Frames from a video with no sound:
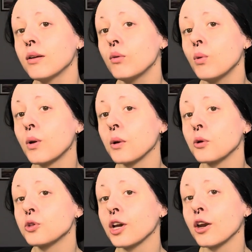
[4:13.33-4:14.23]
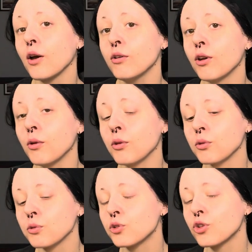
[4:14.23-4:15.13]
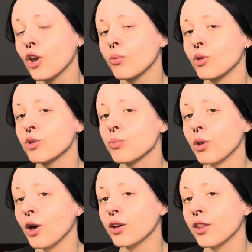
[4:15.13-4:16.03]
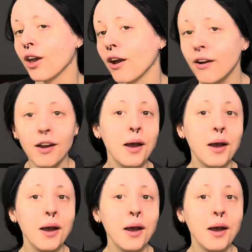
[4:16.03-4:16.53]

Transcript: You want to go check it out, a little shameless plug there.